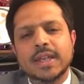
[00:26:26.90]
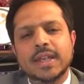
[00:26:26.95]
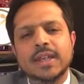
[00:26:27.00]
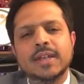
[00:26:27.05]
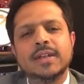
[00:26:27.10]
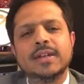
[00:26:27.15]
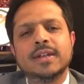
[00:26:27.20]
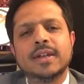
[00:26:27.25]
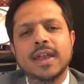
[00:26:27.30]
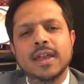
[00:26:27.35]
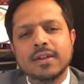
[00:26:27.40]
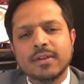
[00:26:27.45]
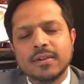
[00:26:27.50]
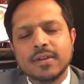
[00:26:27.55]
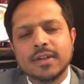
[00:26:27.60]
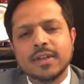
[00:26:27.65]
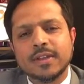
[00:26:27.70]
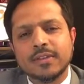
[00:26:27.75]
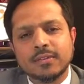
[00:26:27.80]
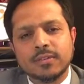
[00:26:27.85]

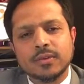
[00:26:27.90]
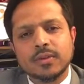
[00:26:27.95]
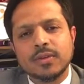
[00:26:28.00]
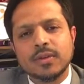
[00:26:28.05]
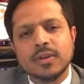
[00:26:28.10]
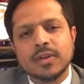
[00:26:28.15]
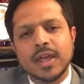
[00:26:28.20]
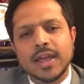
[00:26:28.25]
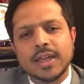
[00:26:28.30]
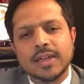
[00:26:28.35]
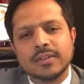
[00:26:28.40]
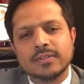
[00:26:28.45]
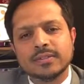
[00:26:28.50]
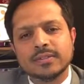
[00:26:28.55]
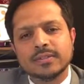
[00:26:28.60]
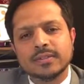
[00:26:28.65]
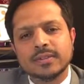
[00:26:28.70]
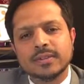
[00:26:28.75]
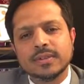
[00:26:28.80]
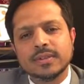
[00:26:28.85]
integrityful
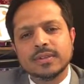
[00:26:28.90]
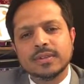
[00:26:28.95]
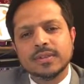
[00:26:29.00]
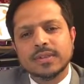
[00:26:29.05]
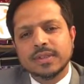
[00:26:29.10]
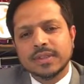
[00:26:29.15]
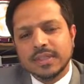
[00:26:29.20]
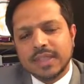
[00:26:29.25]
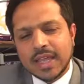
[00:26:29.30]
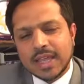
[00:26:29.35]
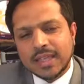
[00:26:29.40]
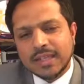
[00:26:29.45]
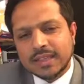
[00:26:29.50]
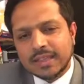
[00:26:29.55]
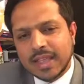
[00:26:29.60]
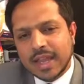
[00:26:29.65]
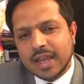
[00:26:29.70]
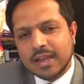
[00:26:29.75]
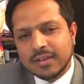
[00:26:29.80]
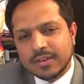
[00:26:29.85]
life, then
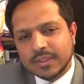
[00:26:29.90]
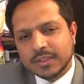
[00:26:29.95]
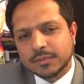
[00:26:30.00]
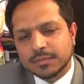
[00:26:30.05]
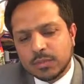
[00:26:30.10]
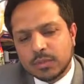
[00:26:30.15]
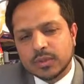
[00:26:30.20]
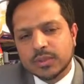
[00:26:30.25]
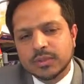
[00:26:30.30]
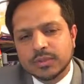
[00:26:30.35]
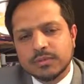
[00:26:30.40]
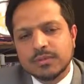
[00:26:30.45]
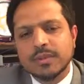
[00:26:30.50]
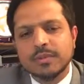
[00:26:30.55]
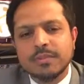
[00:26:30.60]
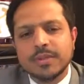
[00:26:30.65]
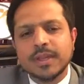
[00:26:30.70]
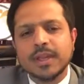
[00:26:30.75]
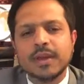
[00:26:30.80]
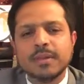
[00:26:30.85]
that response will
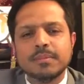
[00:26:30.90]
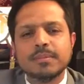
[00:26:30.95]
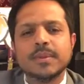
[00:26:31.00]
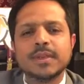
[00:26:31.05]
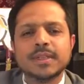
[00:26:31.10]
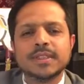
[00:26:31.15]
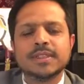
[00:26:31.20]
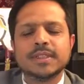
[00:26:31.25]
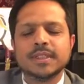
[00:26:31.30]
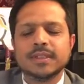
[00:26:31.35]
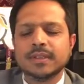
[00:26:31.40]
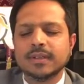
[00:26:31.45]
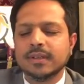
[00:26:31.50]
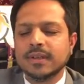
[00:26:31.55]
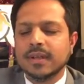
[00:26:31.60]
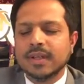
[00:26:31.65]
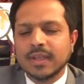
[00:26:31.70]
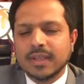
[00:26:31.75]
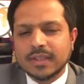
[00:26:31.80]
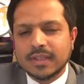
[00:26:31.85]
be amazing.
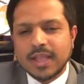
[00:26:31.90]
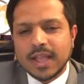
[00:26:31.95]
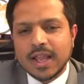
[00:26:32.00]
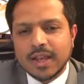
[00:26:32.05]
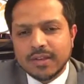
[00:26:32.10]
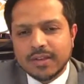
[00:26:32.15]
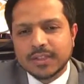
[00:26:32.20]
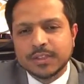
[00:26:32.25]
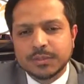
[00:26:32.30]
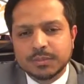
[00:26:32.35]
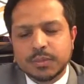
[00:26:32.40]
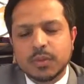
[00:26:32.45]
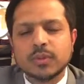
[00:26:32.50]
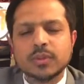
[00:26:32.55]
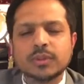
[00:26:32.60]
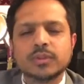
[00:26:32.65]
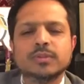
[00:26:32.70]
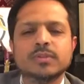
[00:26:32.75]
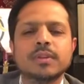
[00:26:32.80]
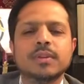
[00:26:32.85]
That
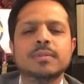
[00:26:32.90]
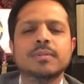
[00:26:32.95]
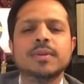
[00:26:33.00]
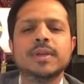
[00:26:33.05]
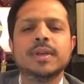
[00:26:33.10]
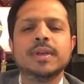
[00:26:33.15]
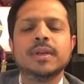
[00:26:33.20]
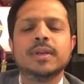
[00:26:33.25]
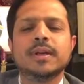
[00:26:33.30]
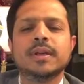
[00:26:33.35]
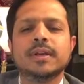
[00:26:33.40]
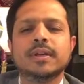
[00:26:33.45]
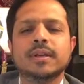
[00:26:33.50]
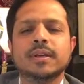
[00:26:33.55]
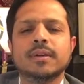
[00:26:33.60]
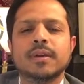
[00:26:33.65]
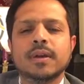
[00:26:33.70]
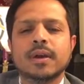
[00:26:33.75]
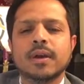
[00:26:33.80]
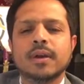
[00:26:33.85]
response will be
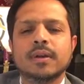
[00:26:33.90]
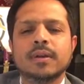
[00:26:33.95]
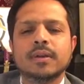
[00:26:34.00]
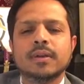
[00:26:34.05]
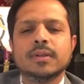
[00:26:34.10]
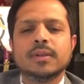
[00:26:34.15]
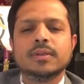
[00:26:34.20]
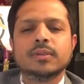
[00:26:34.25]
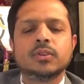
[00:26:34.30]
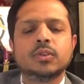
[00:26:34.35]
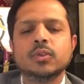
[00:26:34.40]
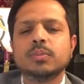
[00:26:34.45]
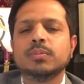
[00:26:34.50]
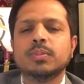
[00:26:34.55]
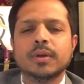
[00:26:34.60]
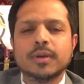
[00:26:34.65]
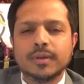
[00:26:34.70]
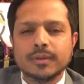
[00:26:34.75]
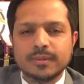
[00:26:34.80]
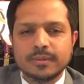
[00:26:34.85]

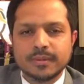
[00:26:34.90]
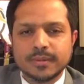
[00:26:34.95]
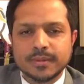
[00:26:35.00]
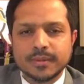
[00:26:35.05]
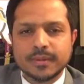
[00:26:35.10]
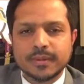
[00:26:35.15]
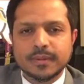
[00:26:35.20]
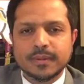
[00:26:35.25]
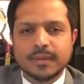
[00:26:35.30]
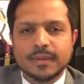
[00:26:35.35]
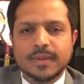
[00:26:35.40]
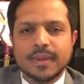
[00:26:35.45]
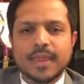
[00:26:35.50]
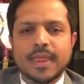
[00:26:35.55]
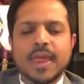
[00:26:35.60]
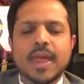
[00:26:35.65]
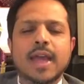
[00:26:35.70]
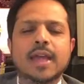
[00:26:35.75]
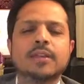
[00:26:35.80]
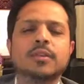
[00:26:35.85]
superb.
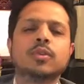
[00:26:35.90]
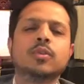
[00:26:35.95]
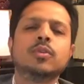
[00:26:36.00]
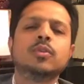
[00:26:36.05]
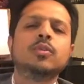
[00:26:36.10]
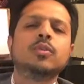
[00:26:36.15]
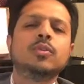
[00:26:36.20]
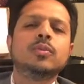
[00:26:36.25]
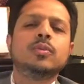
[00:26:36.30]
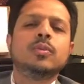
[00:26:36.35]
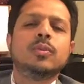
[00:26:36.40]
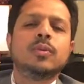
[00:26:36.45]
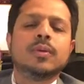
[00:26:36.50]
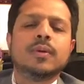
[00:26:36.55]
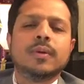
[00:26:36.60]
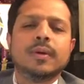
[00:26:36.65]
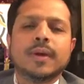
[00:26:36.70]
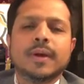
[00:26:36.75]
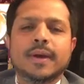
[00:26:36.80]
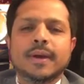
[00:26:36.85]
And through
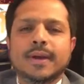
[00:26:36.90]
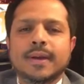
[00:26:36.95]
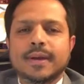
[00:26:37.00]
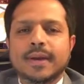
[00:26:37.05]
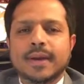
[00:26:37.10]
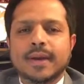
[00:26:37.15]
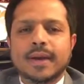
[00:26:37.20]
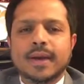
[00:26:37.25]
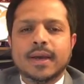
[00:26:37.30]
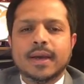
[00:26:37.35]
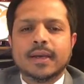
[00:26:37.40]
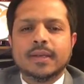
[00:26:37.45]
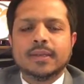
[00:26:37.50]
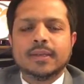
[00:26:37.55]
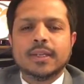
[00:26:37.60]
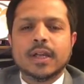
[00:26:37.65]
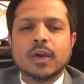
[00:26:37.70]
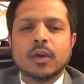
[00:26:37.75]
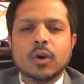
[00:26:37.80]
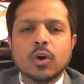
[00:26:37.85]

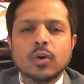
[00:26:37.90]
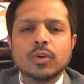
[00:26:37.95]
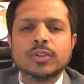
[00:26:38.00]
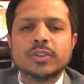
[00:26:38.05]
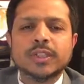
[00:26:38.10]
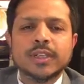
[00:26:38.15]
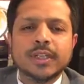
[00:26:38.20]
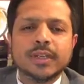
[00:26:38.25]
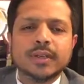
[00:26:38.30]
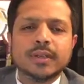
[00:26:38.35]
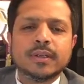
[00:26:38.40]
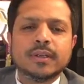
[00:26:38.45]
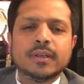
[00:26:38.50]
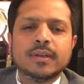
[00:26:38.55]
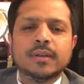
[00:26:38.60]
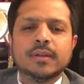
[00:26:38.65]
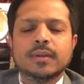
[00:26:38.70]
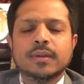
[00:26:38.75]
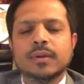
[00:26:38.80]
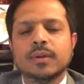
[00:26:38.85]
the coaching,
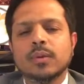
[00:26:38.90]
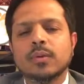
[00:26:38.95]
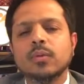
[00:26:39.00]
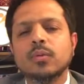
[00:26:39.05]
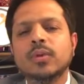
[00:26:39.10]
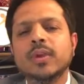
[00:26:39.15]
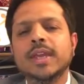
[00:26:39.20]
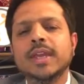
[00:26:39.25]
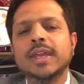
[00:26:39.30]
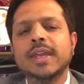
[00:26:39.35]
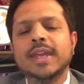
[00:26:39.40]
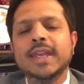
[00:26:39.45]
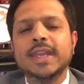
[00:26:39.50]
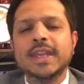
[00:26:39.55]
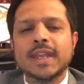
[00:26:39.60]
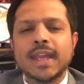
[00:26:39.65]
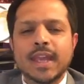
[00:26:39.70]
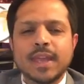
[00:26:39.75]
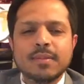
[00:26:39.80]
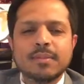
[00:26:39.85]
we
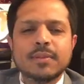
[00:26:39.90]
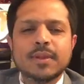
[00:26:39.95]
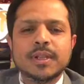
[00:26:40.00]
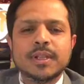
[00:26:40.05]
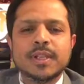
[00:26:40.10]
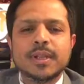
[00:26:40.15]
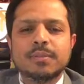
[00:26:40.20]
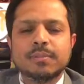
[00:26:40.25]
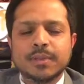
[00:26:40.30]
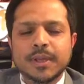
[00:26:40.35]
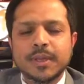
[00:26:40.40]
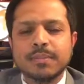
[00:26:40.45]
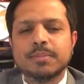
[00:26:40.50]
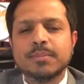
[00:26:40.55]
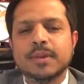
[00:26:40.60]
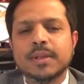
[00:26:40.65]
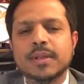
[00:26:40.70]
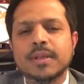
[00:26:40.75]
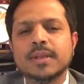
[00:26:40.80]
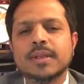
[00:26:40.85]
enable the
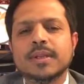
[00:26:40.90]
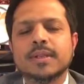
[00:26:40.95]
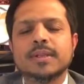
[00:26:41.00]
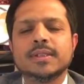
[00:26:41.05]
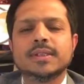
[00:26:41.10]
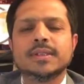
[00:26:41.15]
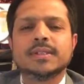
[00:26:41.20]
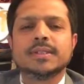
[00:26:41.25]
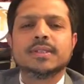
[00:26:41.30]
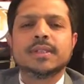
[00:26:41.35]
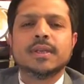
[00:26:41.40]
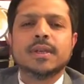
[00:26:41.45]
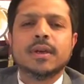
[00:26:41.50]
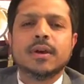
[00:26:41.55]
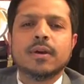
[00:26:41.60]
people's